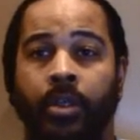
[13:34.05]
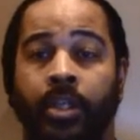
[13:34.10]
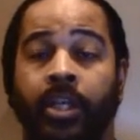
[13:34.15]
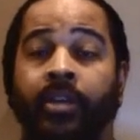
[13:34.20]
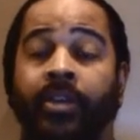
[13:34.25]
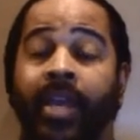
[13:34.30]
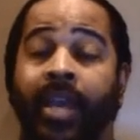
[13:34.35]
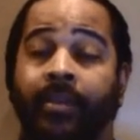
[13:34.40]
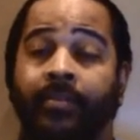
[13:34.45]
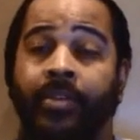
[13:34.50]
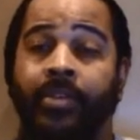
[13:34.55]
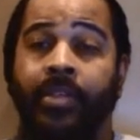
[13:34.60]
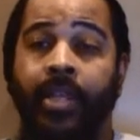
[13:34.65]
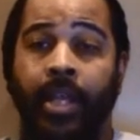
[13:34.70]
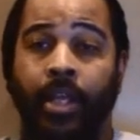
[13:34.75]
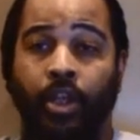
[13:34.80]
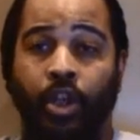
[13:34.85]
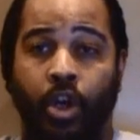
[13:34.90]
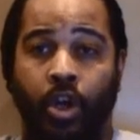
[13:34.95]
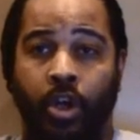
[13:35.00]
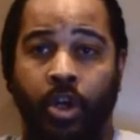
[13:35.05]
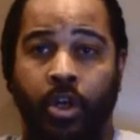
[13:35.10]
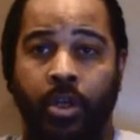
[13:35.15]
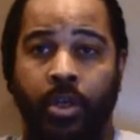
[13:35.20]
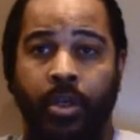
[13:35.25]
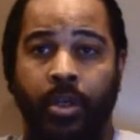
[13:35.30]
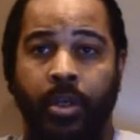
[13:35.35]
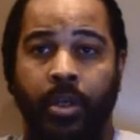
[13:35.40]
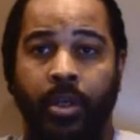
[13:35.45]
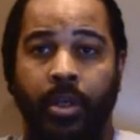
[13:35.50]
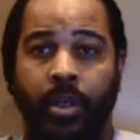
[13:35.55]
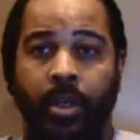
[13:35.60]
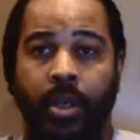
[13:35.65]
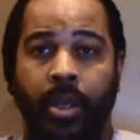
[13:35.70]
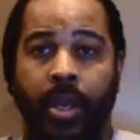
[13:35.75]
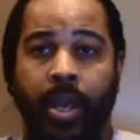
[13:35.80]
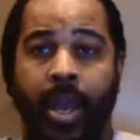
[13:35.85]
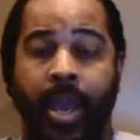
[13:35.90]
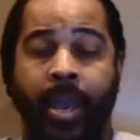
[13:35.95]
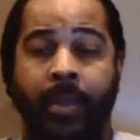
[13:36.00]
gave us a law,
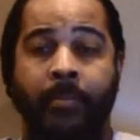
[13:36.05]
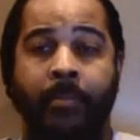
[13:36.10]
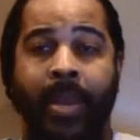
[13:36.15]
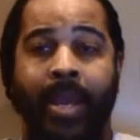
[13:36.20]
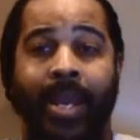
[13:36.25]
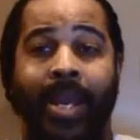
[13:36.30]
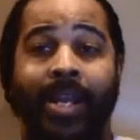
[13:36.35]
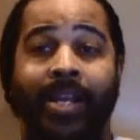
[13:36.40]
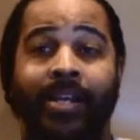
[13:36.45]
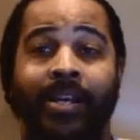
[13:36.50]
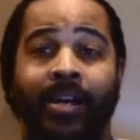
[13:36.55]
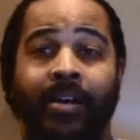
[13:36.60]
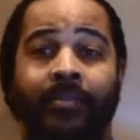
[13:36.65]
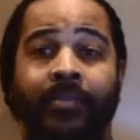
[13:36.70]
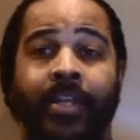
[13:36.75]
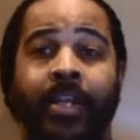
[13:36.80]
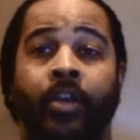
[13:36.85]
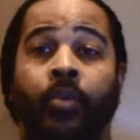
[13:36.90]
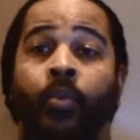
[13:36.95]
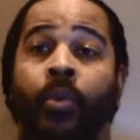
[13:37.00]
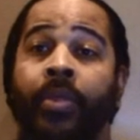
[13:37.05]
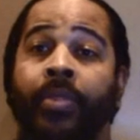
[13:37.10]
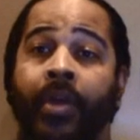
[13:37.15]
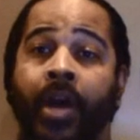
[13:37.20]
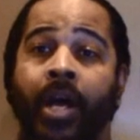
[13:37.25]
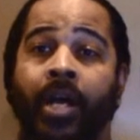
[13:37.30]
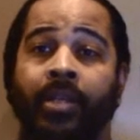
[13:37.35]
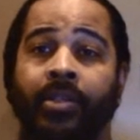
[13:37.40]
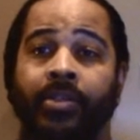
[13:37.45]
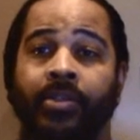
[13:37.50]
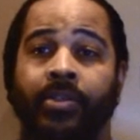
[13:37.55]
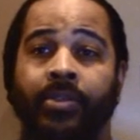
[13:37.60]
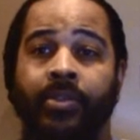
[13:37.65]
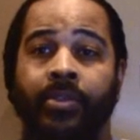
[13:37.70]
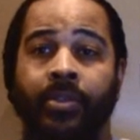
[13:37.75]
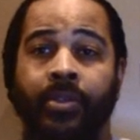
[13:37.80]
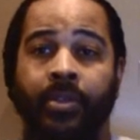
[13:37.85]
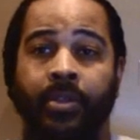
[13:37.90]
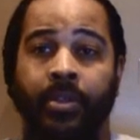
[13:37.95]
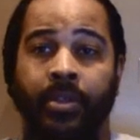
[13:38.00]
and made a covenant with
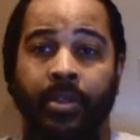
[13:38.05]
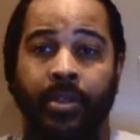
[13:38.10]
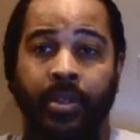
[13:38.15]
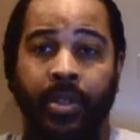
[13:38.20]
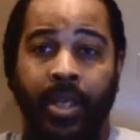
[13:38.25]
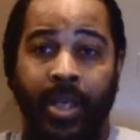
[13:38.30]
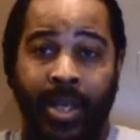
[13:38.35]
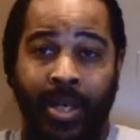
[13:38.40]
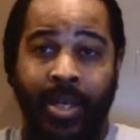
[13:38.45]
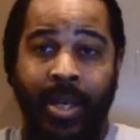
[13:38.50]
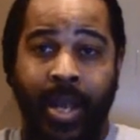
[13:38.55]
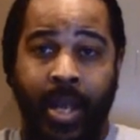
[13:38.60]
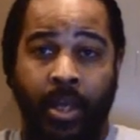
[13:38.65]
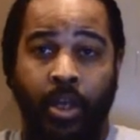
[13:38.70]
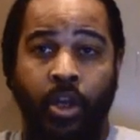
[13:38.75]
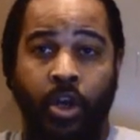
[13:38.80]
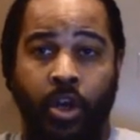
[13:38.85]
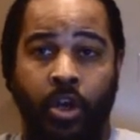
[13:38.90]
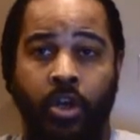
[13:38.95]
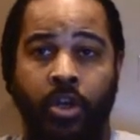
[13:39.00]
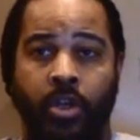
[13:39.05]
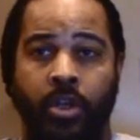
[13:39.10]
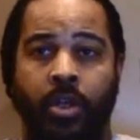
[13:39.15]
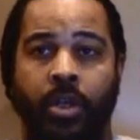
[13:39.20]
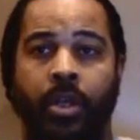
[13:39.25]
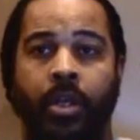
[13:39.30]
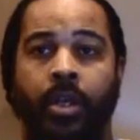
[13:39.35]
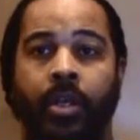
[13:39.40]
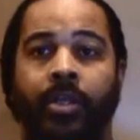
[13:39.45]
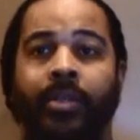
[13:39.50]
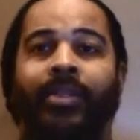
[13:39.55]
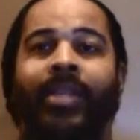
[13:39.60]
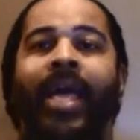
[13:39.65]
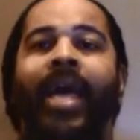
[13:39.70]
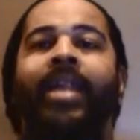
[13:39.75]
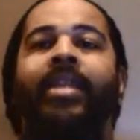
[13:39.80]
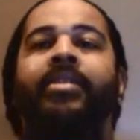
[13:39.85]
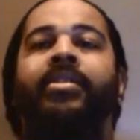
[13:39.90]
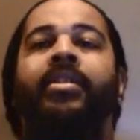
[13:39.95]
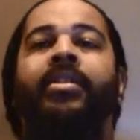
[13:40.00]
us in that law,
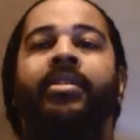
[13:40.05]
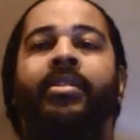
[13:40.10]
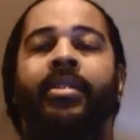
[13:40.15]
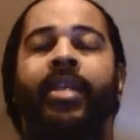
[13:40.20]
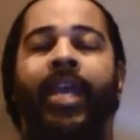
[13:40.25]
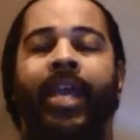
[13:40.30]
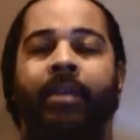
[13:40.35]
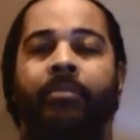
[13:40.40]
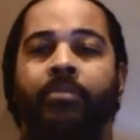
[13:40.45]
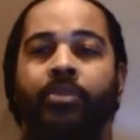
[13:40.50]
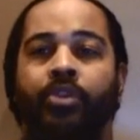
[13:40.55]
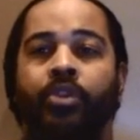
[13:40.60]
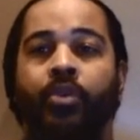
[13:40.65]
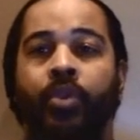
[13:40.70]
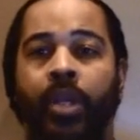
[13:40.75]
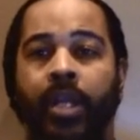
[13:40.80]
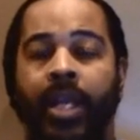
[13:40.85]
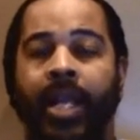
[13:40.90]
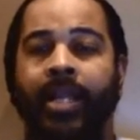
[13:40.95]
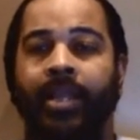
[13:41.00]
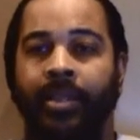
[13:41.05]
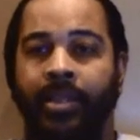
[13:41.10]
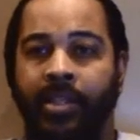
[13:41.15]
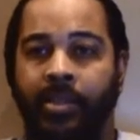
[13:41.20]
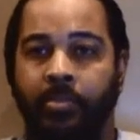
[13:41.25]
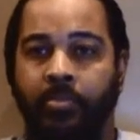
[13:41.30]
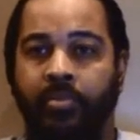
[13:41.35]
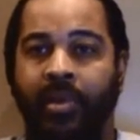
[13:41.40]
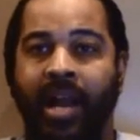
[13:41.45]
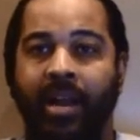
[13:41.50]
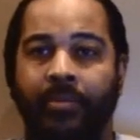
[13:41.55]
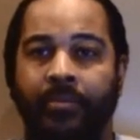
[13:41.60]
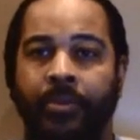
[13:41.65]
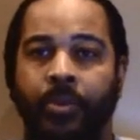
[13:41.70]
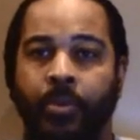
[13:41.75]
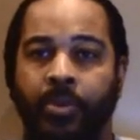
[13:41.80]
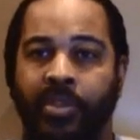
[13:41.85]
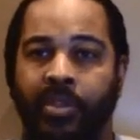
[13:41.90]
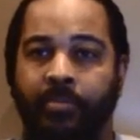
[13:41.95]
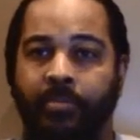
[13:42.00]
that is the same duty that this
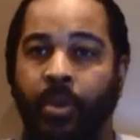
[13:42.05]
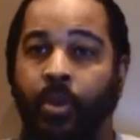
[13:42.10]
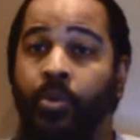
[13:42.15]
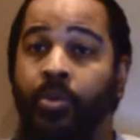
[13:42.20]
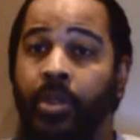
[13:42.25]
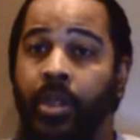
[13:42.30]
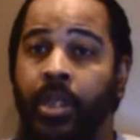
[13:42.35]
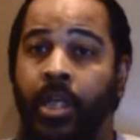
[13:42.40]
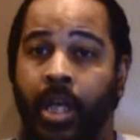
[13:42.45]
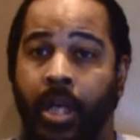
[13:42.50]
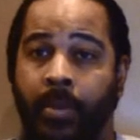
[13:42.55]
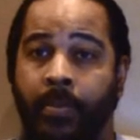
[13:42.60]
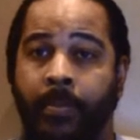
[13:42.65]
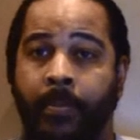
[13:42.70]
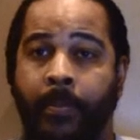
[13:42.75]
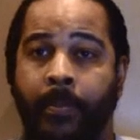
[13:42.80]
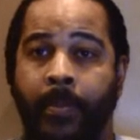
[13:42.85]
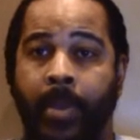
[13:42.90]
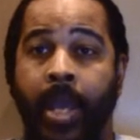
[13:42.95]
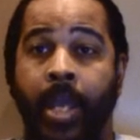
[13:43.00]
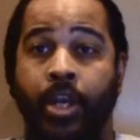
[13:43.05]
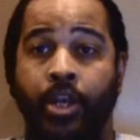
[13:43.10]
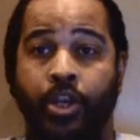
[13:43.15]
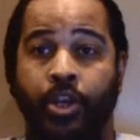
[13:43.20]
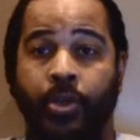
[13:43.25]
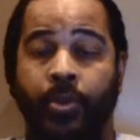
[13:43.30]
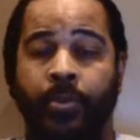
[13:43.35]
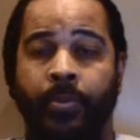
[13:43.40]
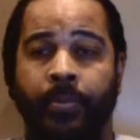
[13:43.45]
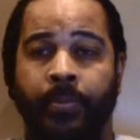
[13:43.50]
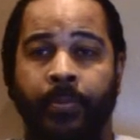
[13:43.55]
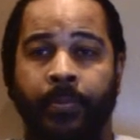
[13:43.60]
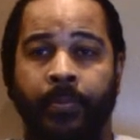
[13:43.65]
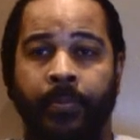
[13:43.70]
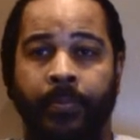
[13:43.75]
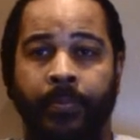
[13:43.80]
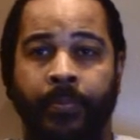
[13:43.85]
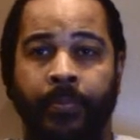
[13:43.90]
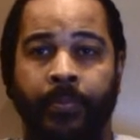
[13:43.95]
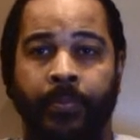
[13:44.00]
prophet was supposed to come and do.
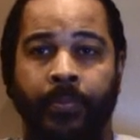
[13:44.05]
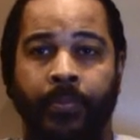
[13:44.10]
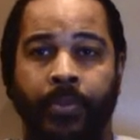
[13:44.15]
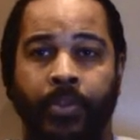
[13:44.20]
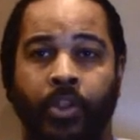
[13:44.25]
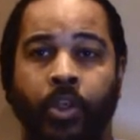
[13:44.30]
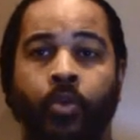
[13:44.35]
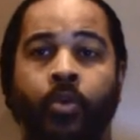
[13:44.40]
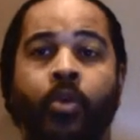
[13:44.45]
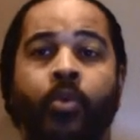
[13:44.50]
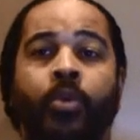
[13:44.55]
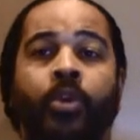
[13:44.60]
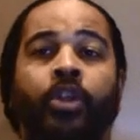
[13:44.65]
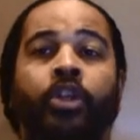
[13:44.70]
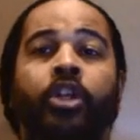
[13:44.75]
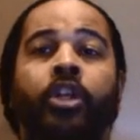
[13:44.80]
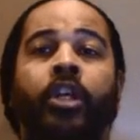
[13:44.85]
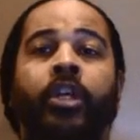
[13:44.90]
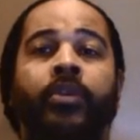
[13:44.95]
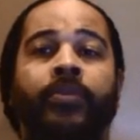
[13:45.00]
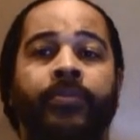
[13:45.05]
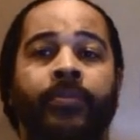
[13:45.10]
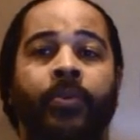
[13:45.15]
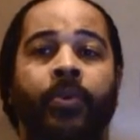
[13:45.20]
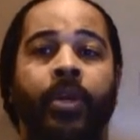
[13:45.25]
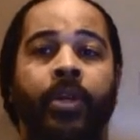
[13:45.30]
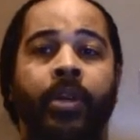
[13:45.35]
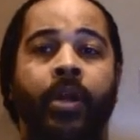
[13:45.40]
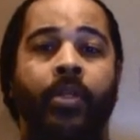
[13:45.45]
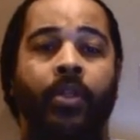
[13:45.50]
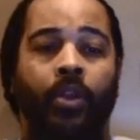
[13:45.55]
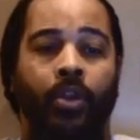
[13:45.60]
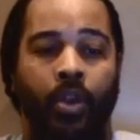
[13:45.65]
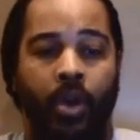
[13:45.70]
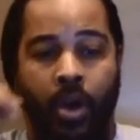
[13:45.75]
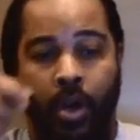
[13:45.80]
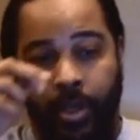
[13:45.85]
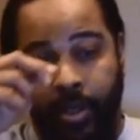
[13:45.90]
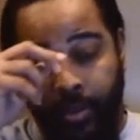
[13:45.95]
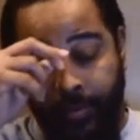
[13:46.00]
So we were looking for another
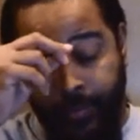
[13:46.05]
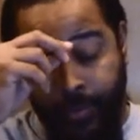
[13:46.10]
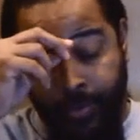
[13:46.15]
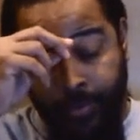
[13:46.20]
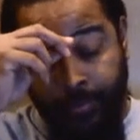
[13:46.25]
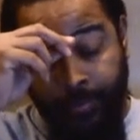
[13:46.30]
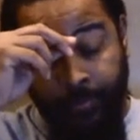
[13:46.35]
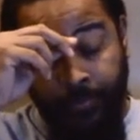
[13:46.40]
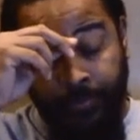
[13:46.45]
lawgiver.